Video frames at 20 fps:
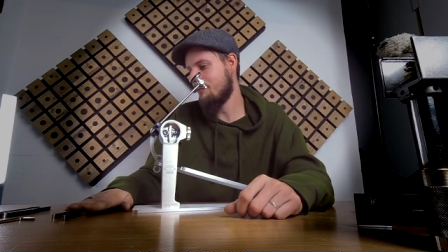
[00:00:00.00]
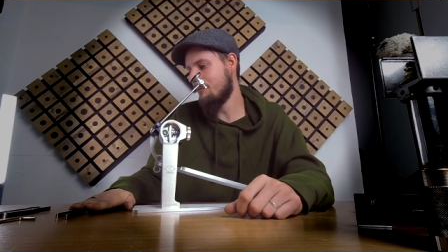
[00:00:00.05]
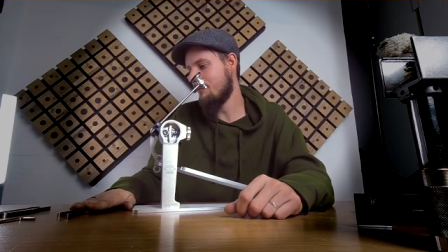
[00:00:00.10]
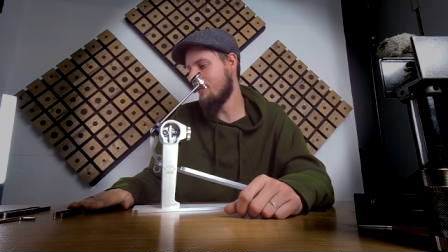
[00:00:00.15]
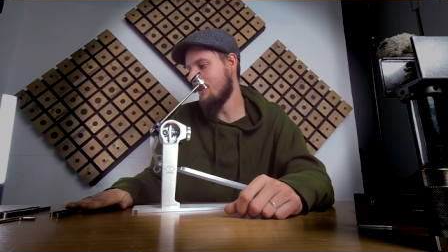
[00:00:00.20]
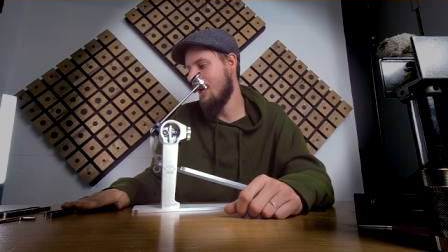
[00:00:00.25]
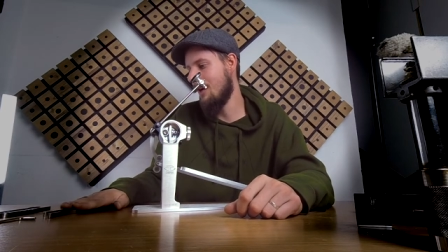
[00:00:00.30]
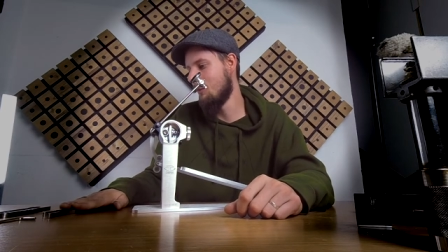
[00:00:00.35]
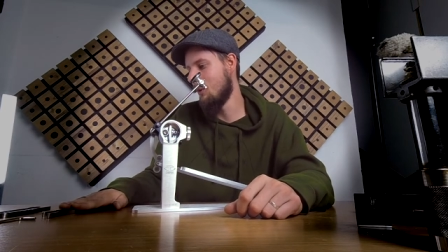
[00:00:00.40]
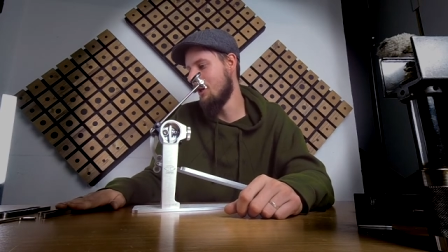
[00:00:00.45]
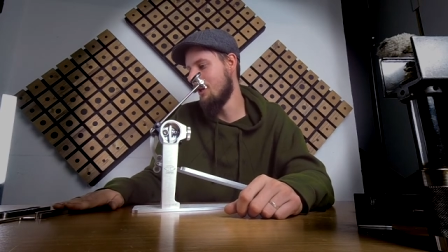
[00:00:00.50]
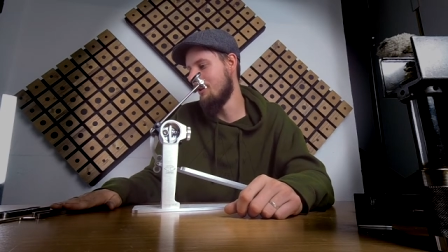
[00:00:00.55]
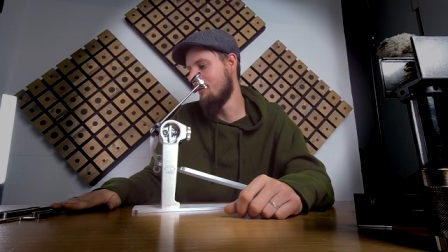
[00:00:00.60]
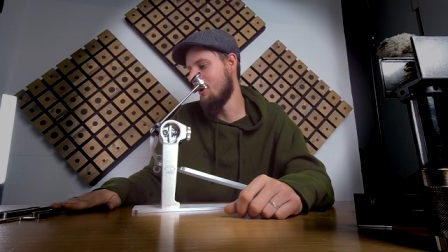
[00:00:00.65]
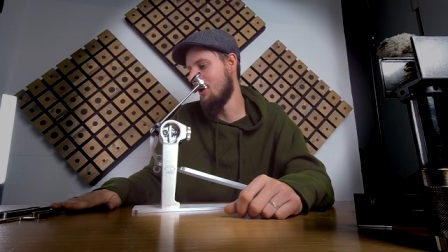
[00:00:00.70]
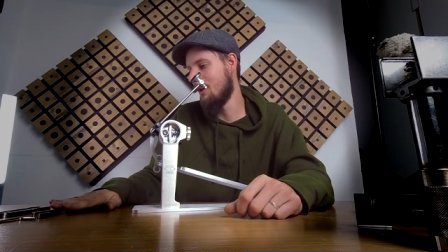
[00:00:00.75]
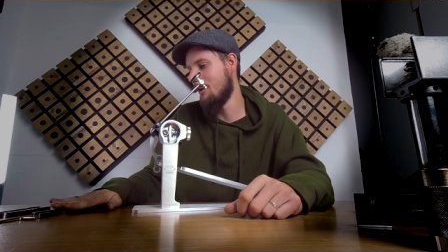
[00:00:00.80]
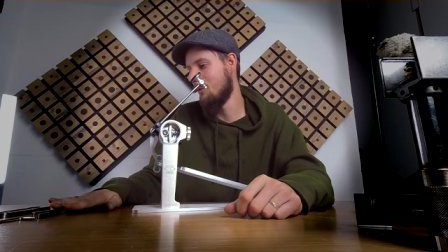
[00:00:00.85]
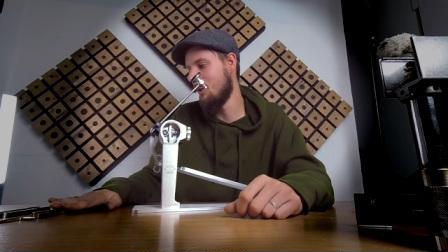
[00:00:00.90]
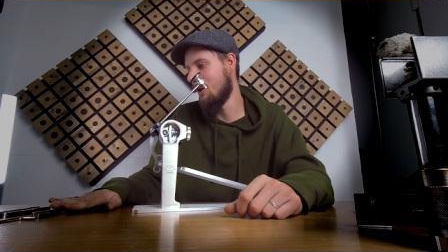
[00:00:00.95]
really,
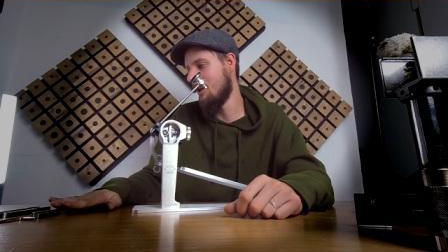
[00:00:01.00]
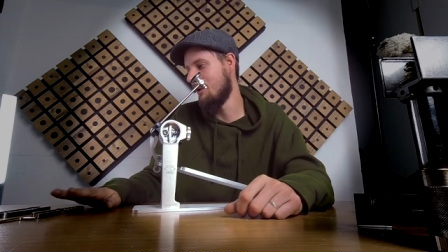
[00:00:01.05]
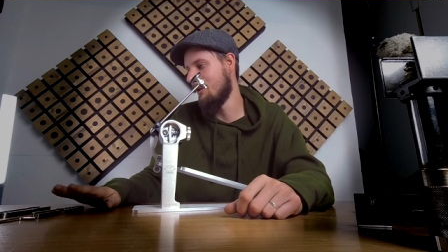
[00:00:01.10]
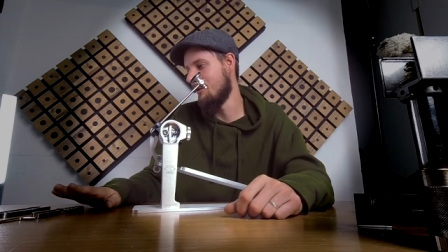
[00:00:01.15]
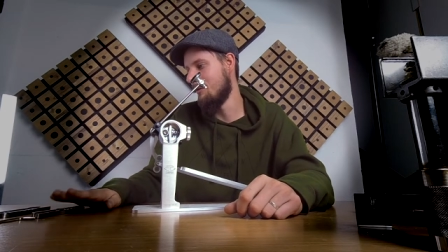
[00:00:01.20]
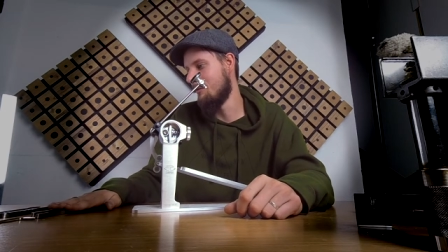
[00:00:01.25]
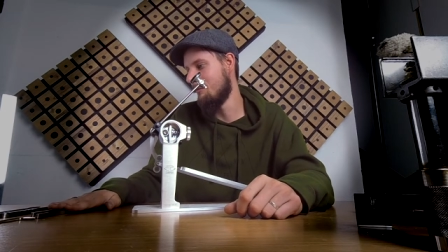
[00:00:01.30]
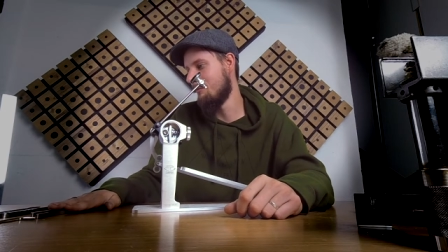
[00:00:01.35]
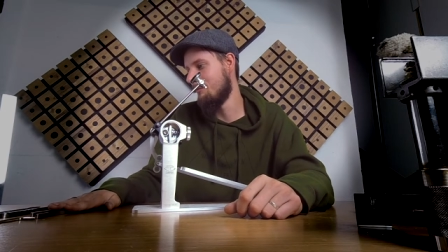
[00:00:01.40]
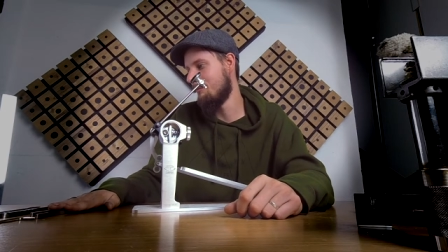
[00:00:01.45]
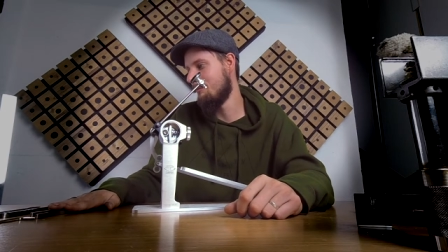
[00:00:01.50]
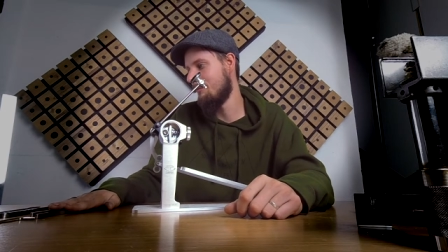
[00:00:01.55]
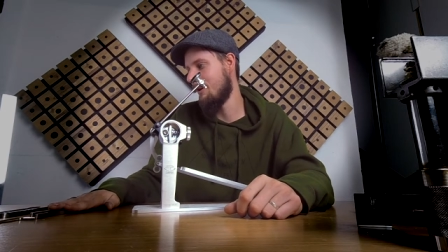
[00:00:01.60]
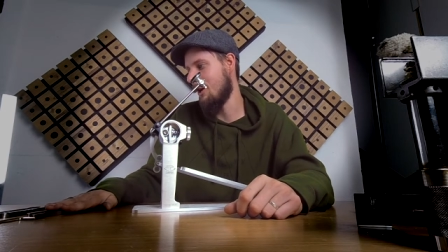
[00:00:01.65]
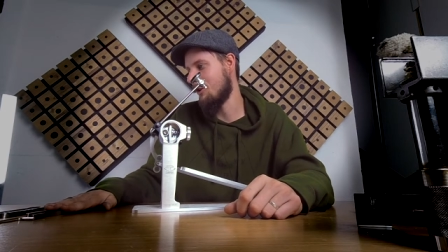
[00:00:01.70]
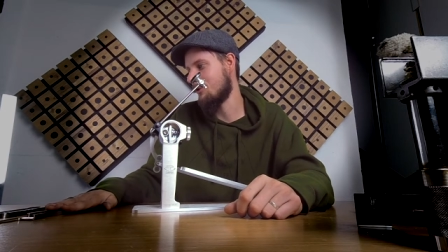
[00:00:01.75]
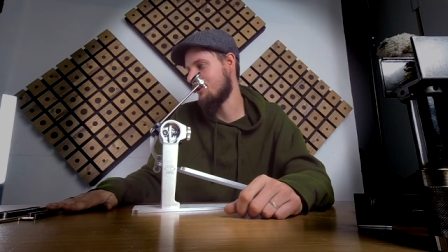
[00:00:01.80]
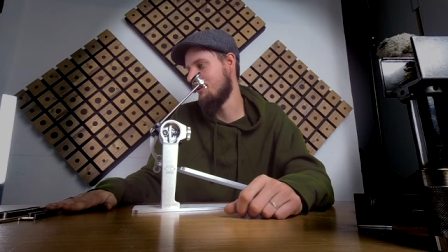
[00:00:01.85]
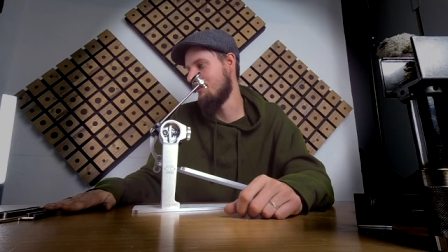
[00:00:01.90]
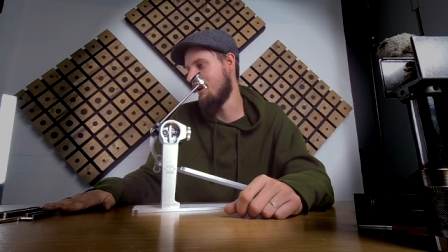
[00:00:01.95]
really, really
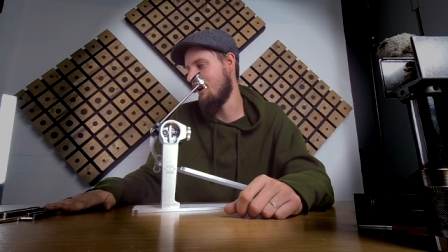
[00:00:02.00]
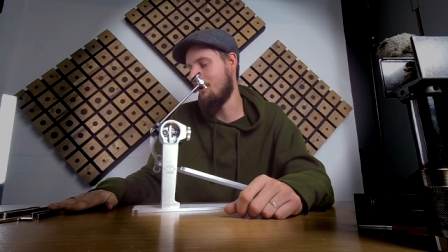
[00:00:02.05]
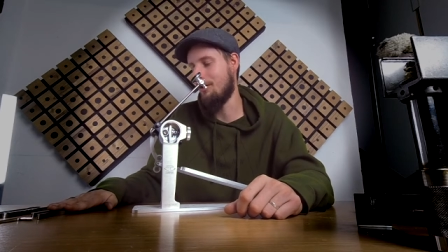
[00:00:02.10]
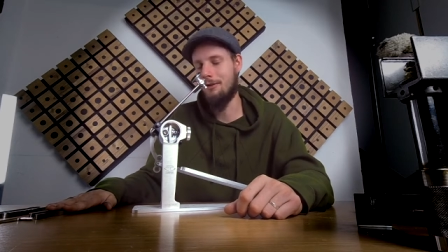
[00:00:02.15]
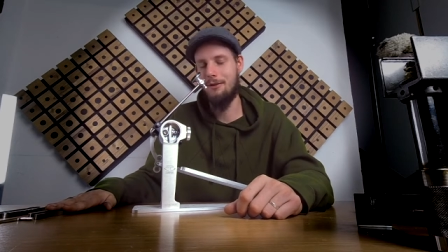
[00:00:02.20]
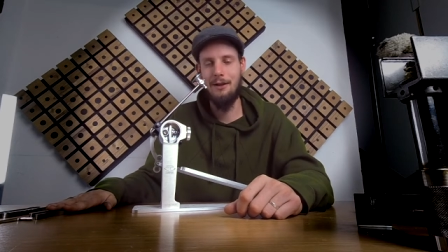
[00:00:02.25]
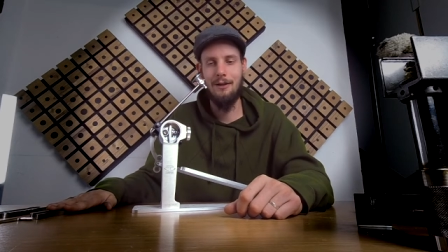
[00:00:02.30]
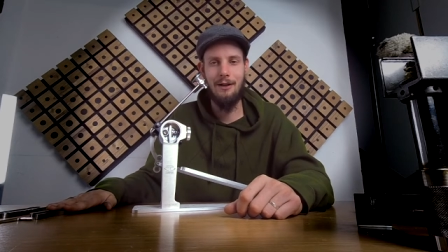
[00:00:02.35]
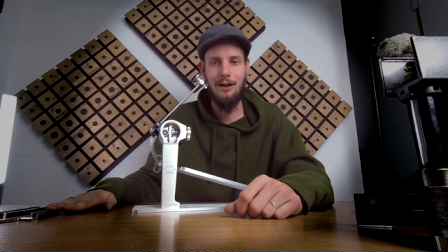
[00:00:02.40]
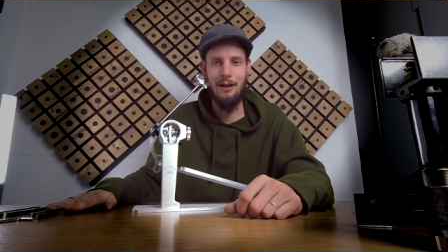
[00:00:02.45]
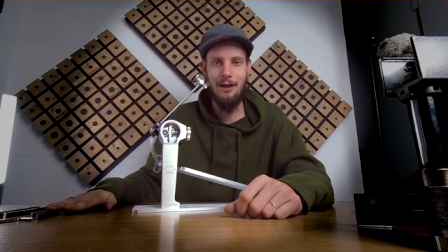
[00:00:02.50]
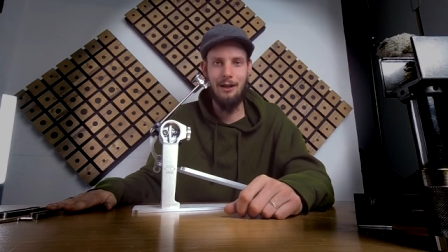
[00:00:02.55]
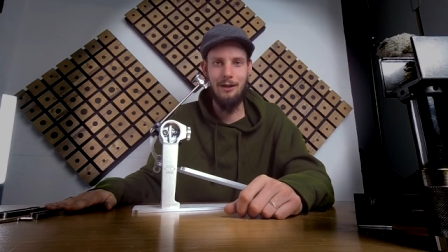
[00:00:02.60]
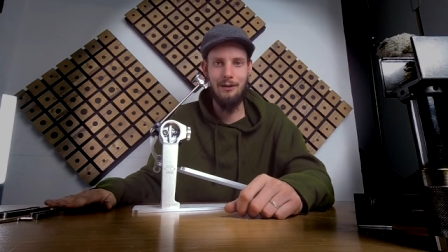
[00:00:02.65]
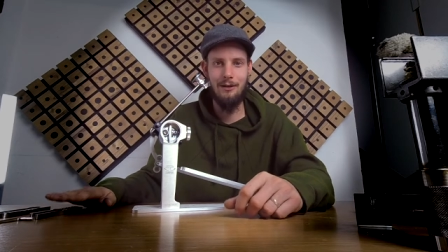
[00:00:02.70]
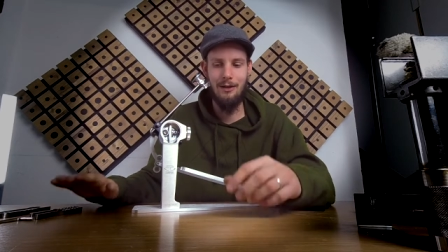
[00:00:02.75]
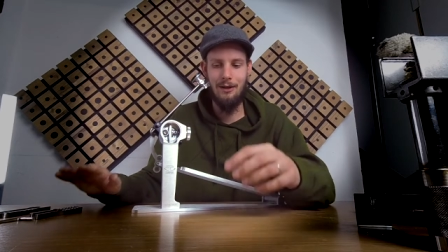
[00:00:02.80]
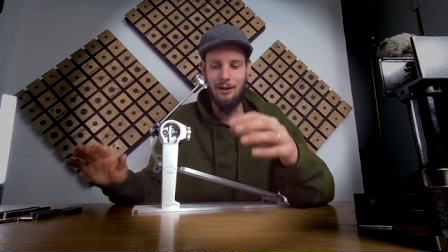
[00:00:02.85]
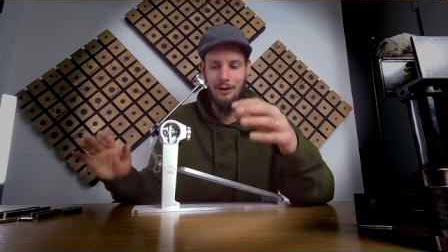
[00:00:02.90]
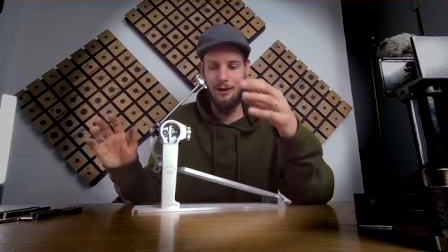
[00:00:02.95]
passionate about. That
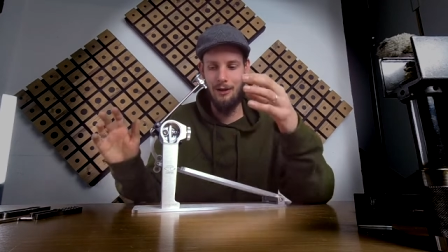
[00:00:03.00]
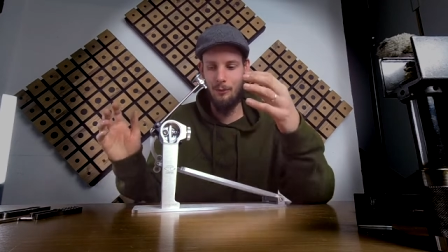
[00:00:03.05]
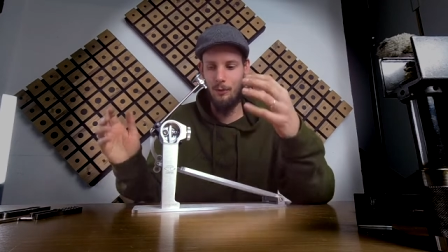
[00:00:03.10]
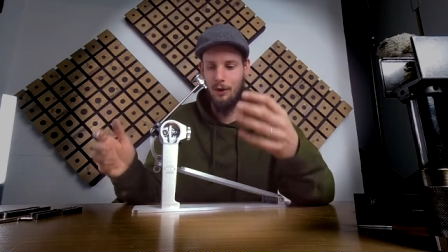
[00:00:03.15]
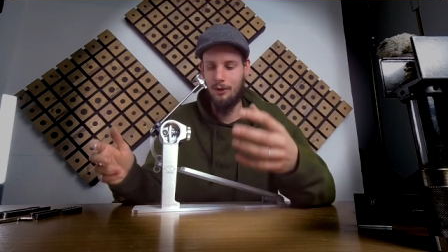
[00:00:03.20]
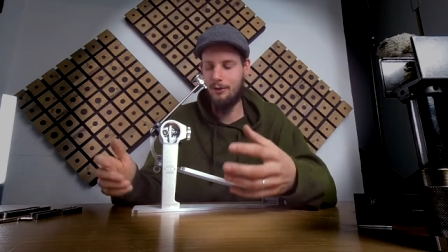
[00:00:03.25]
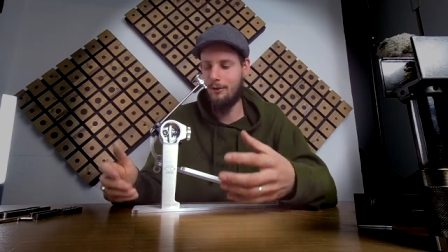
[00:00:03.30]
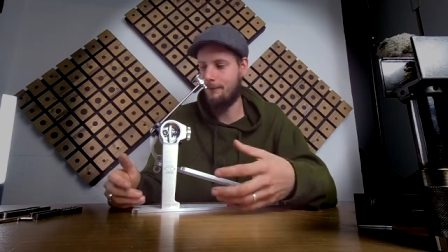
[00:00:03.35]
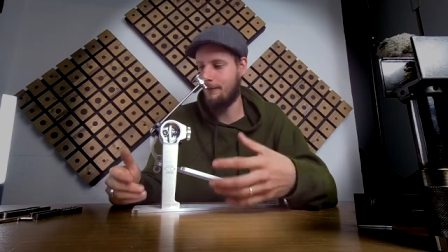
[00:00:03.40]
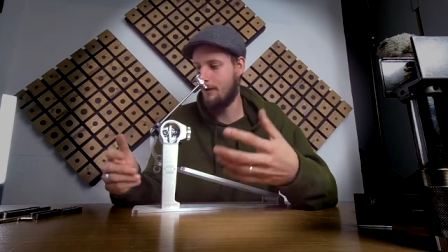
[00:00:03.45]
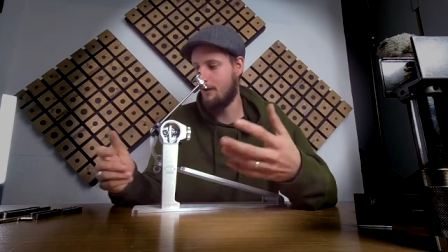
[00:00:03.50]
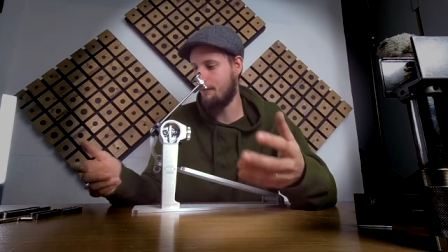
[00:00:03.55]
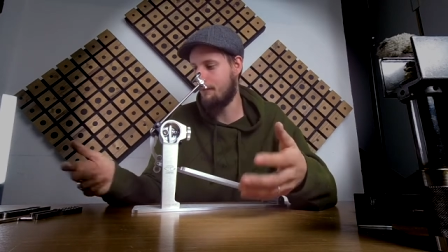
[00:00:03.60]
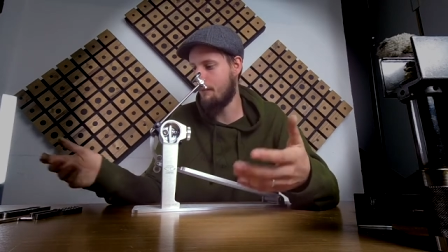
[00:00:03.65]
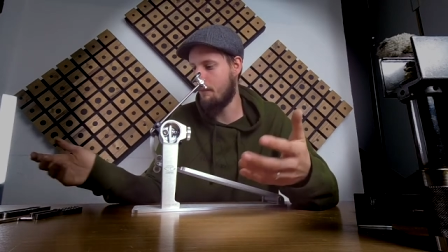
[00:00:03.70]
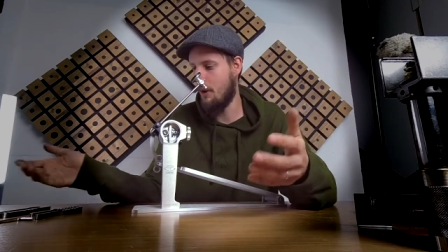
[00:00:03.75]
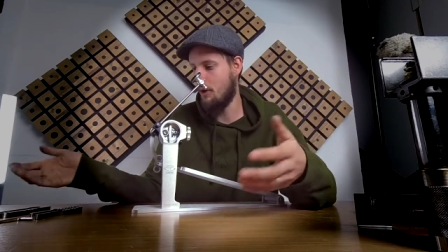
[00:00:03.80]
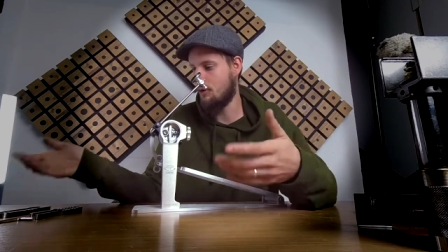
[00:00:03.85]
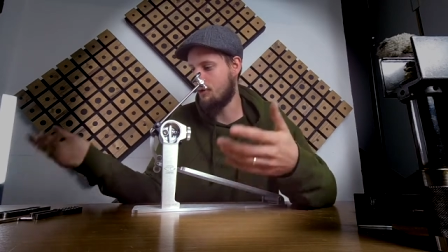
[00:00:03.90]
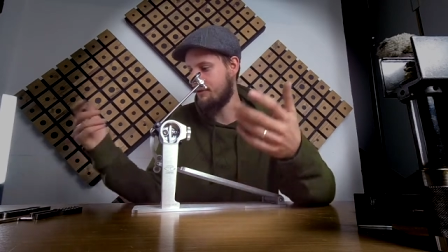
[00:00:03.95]
I want, if you
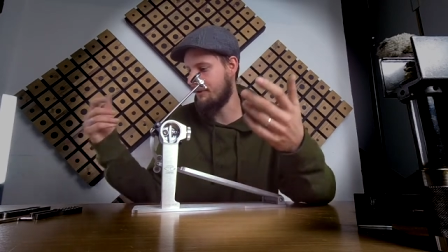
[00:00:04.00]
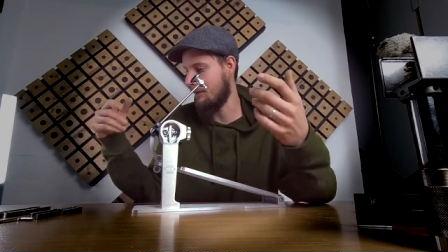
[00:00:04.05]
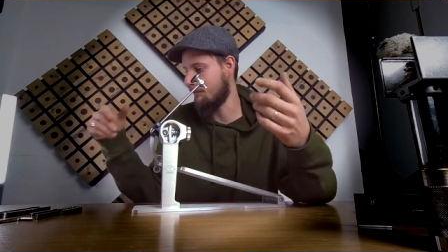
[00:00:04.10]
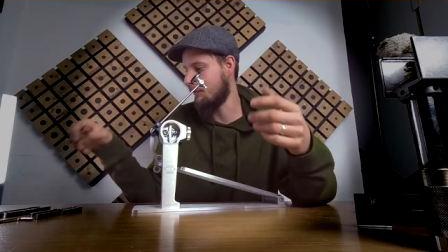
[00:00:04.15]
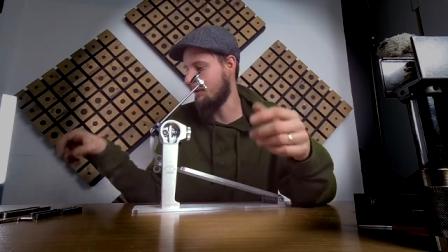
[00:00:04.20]
purchase upgrade